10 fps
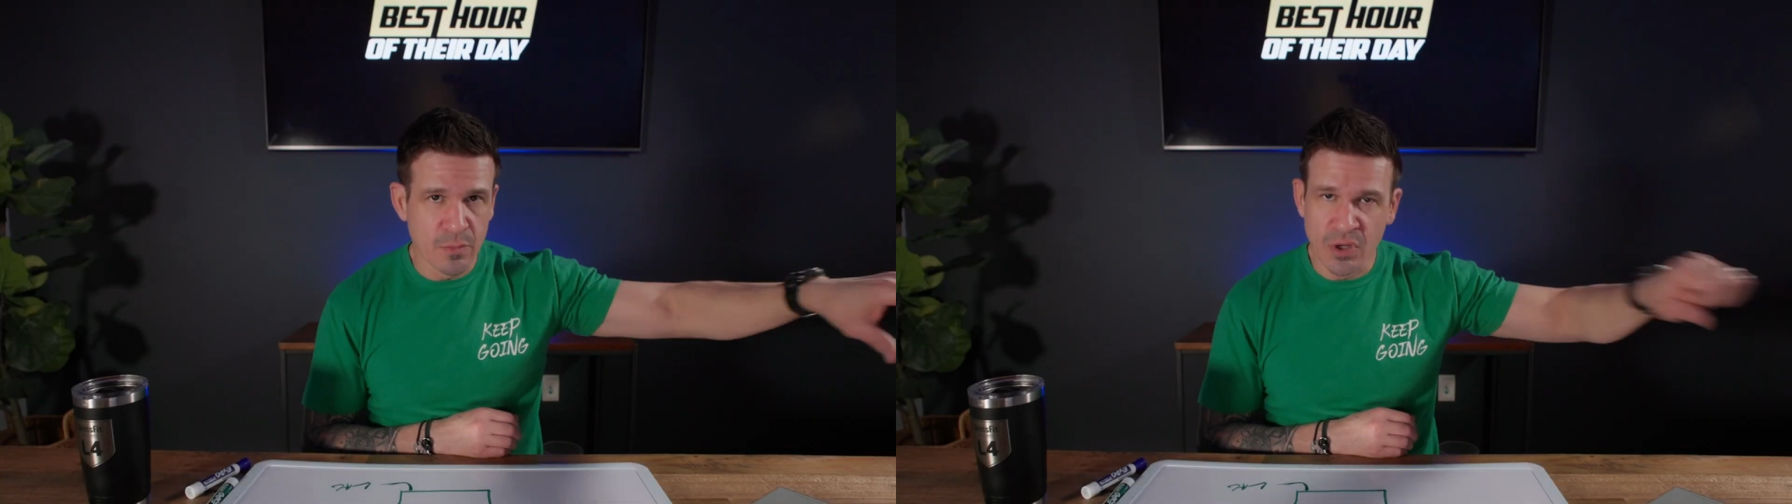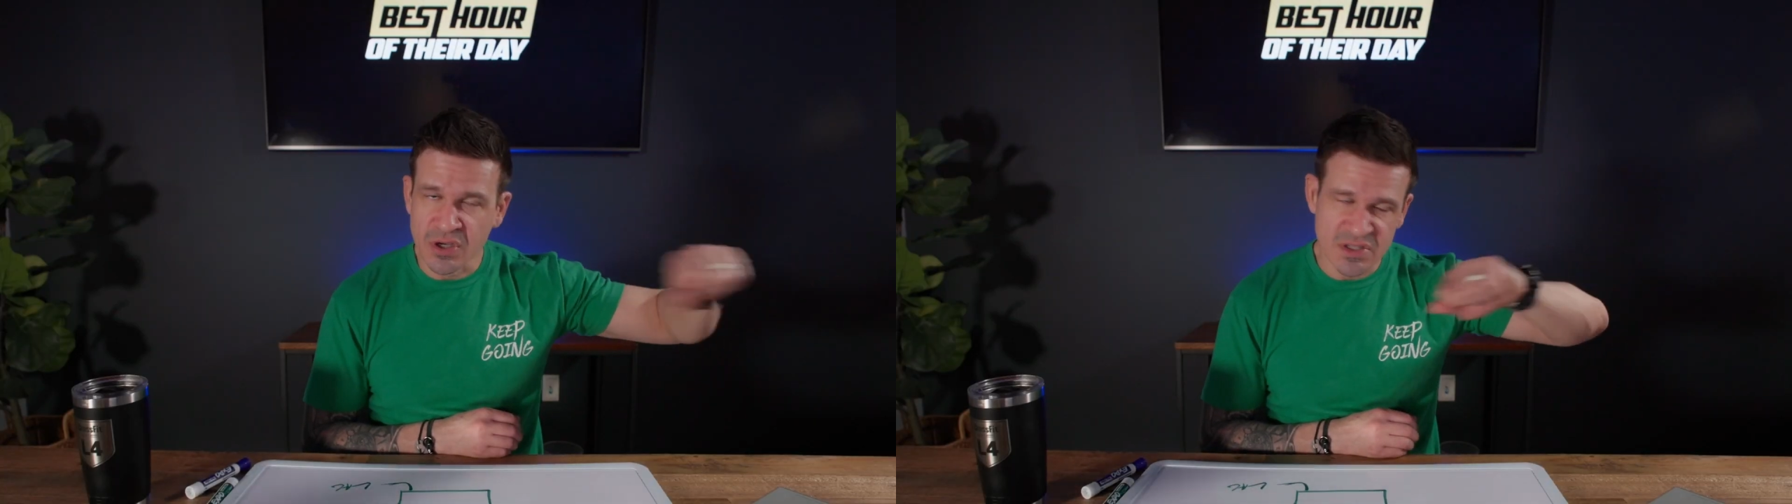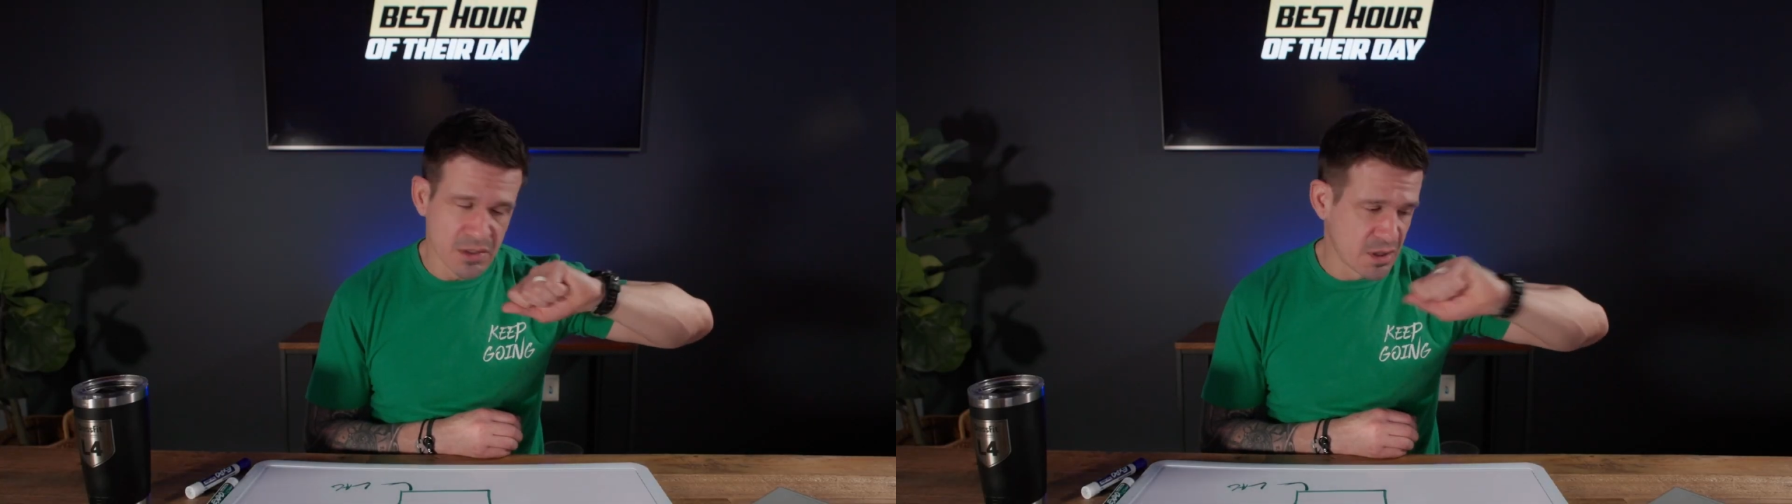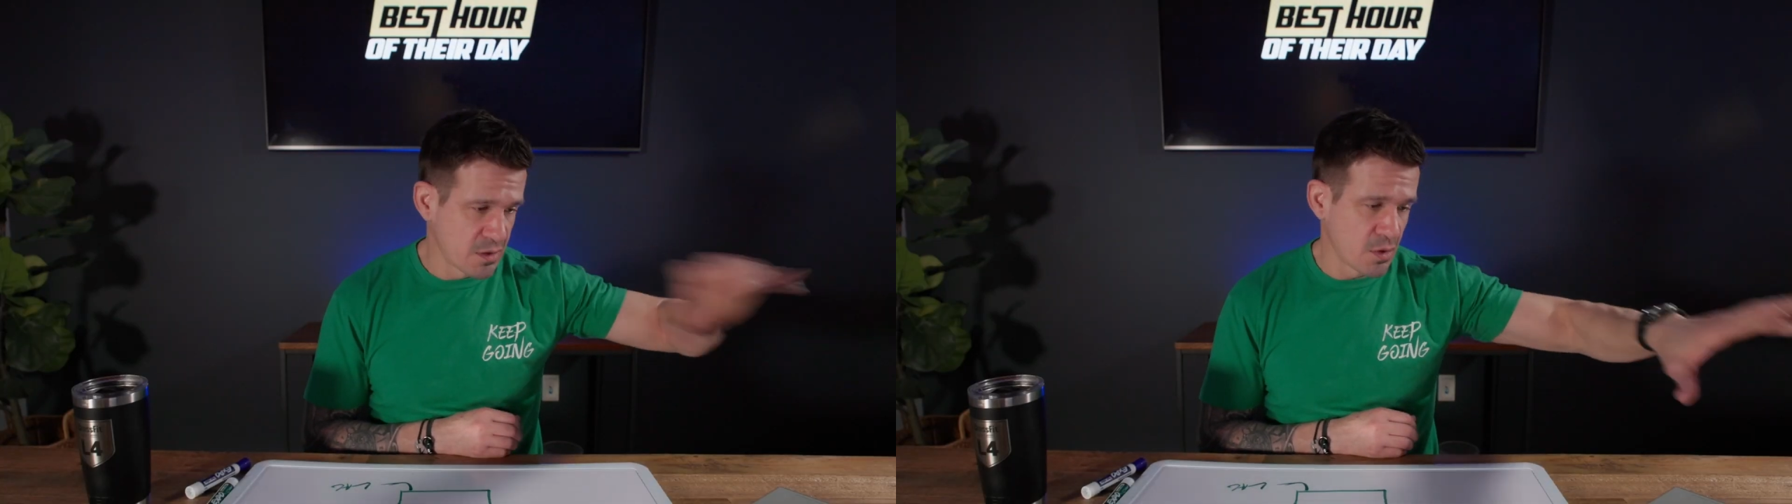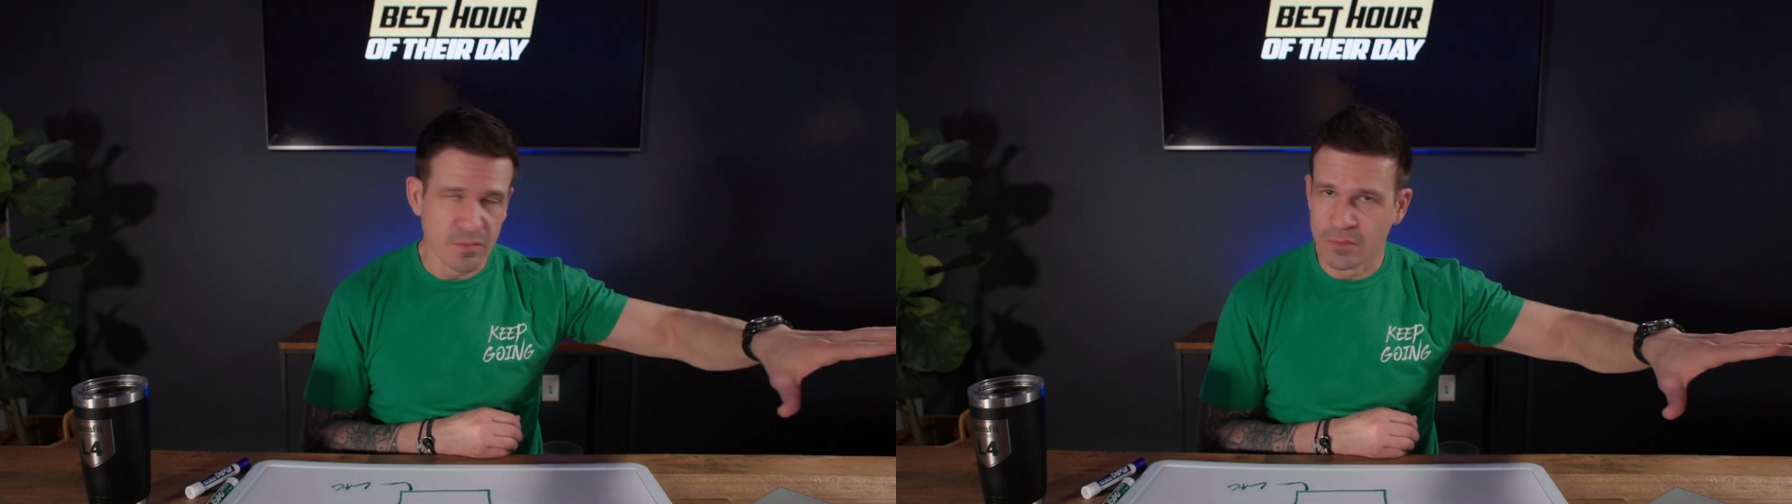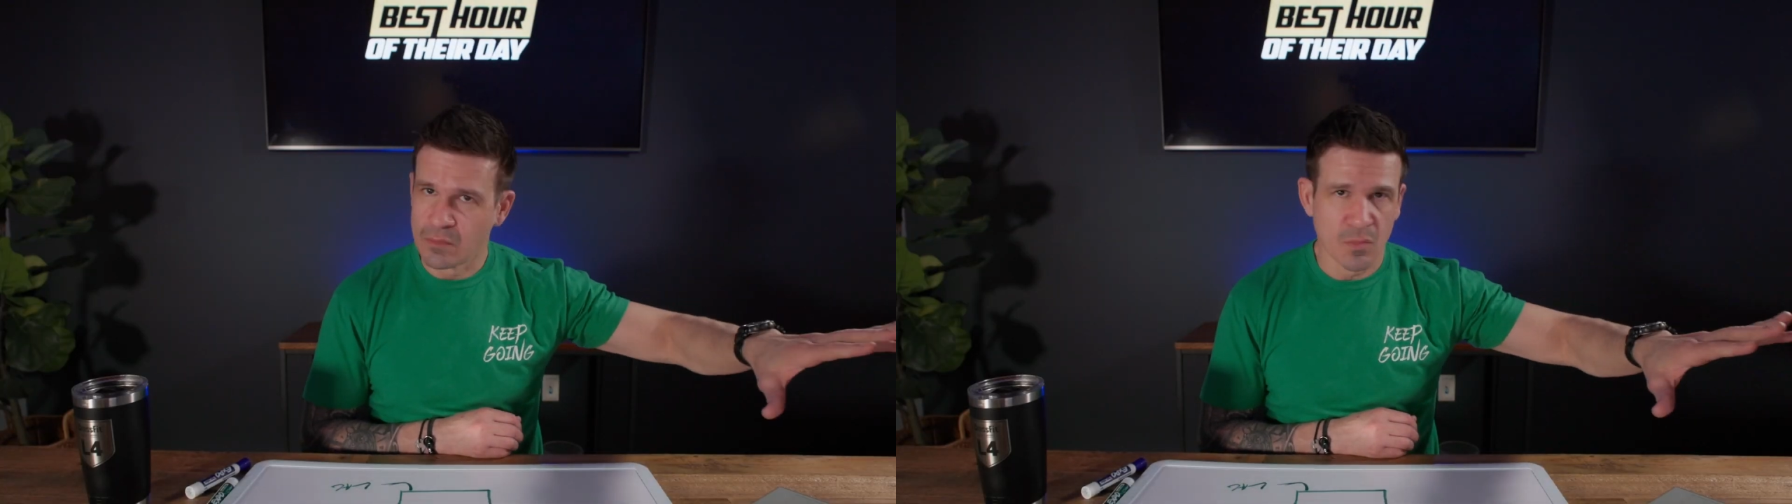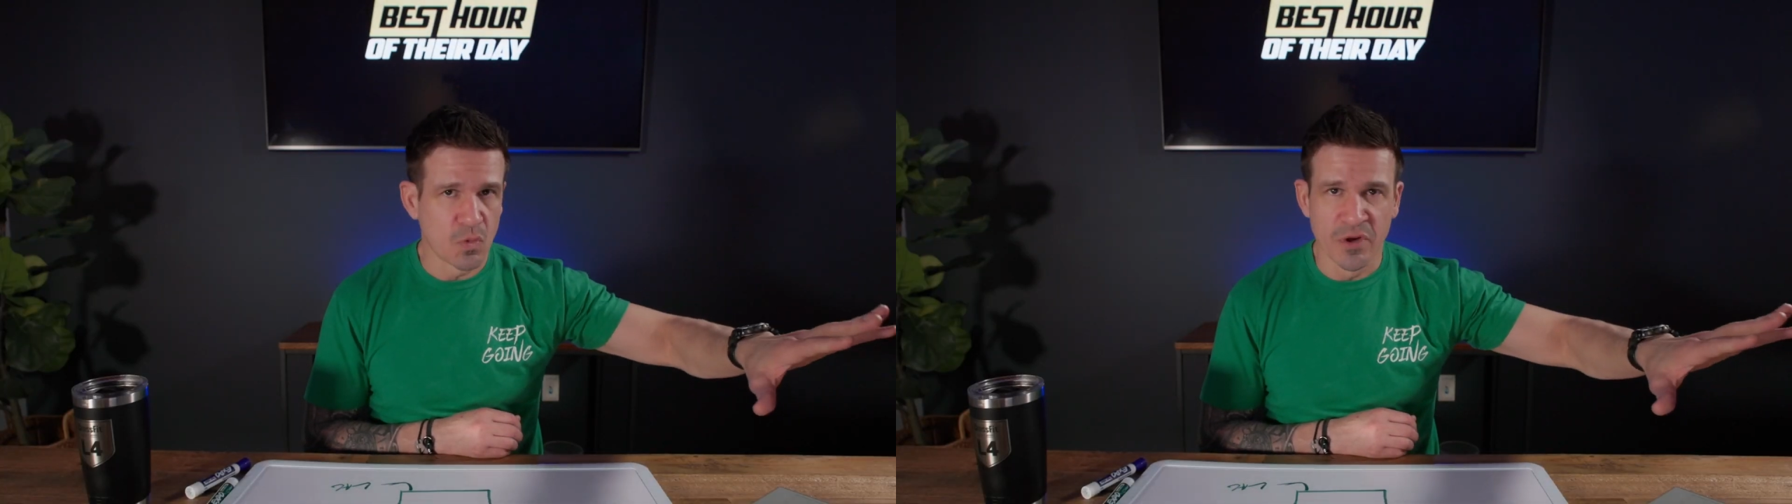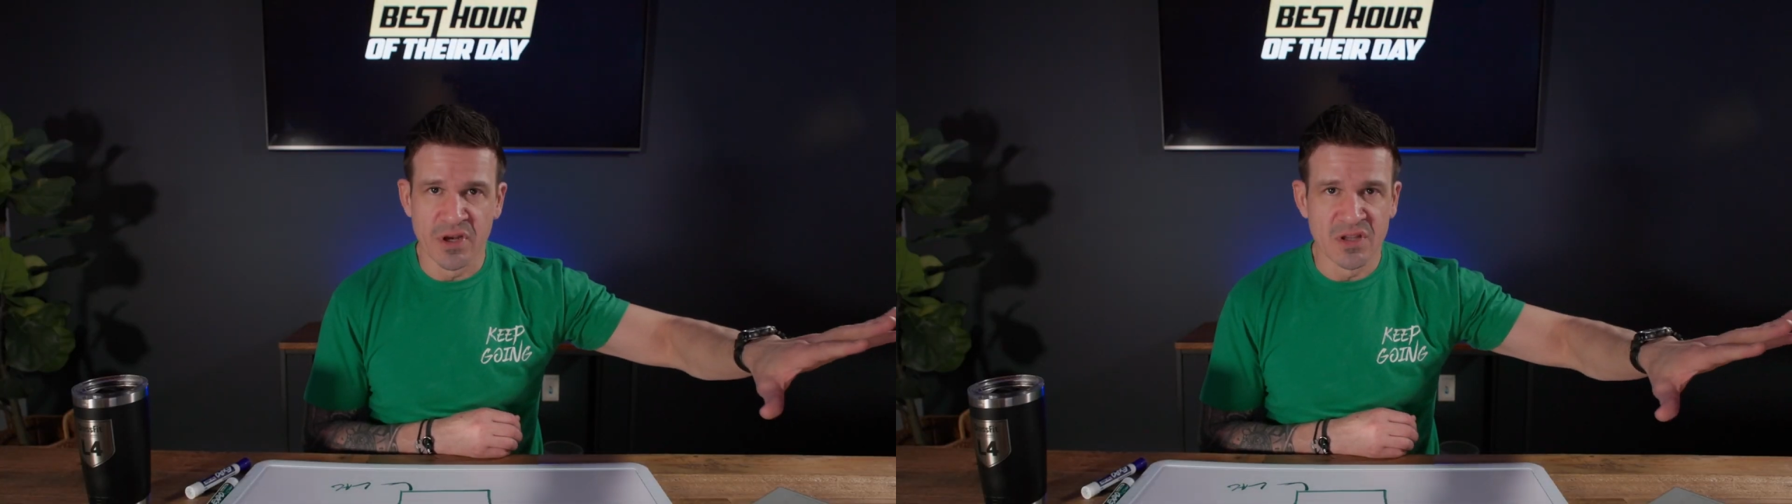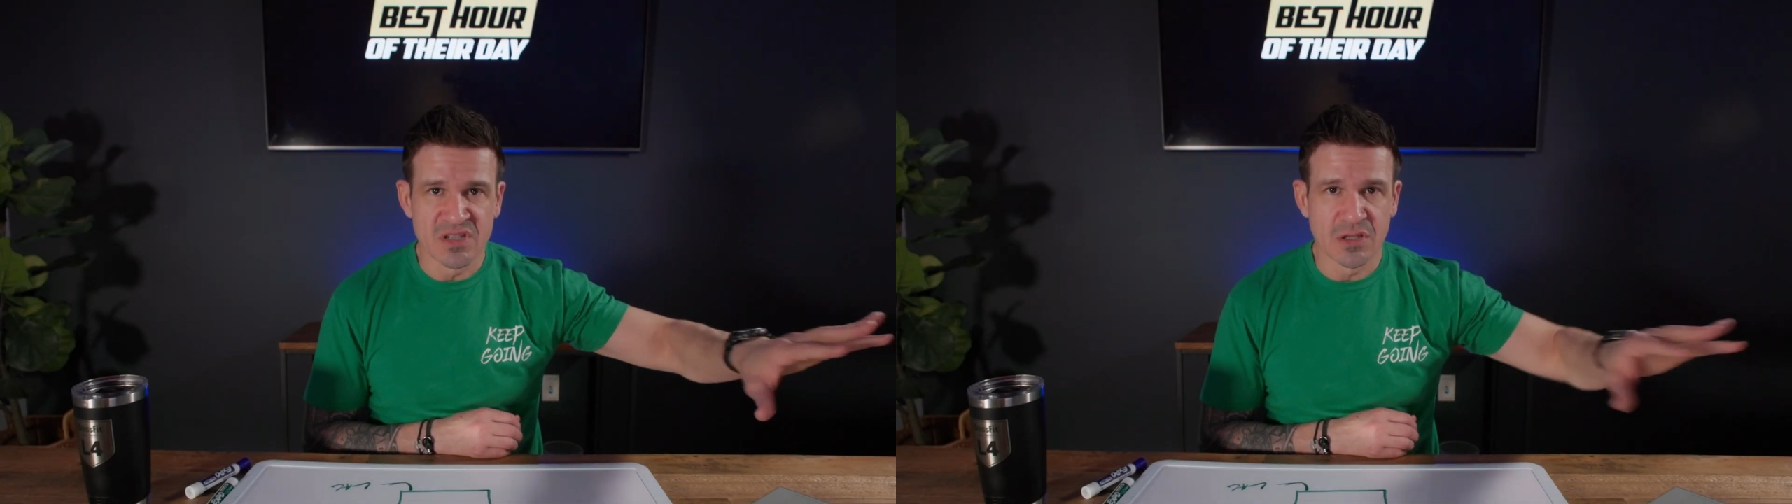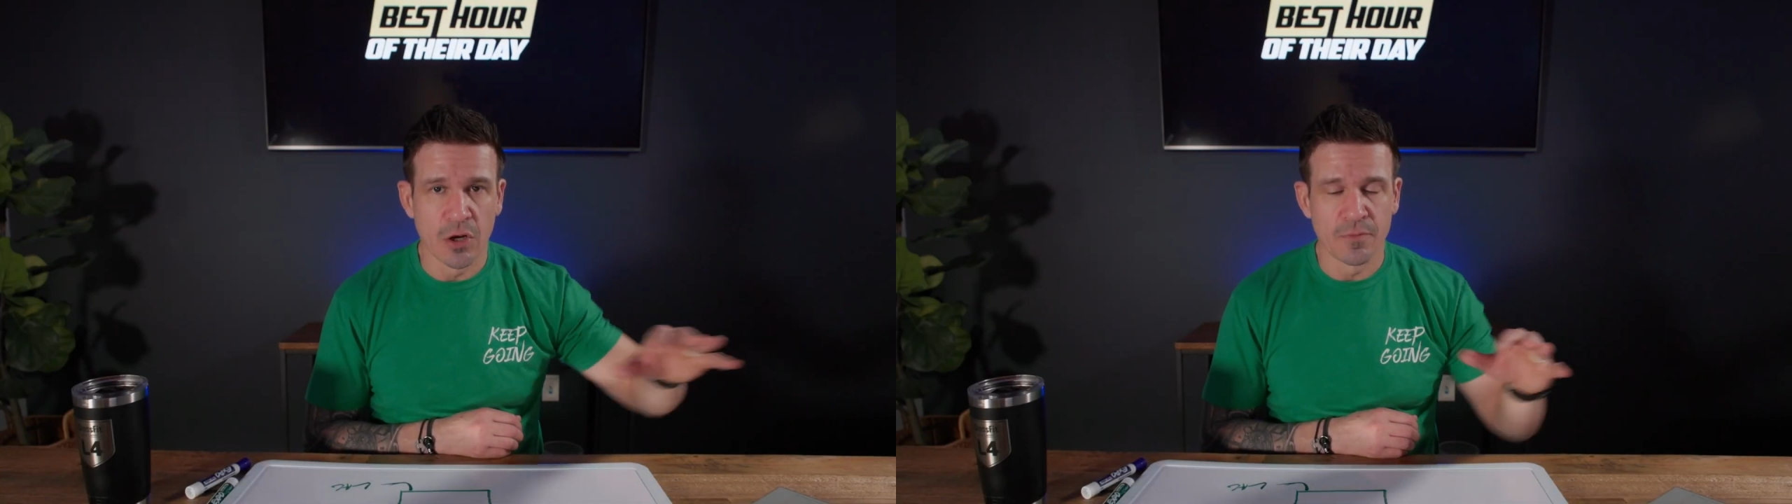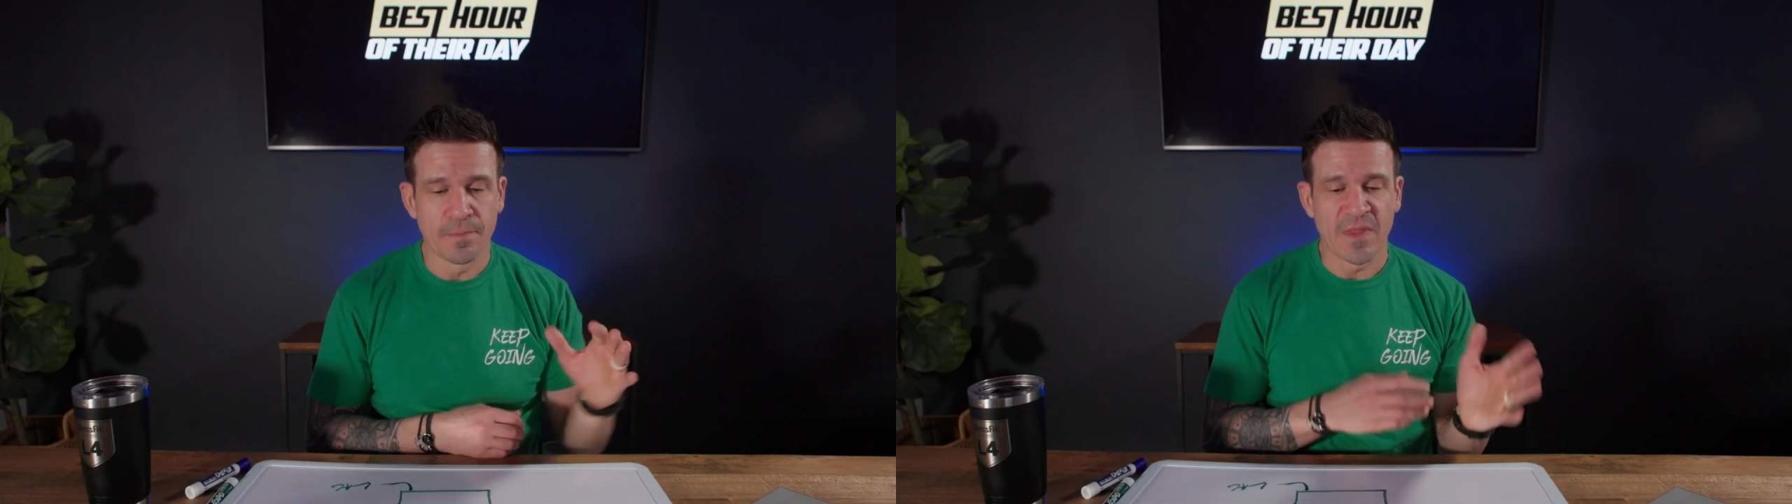books, written in stone.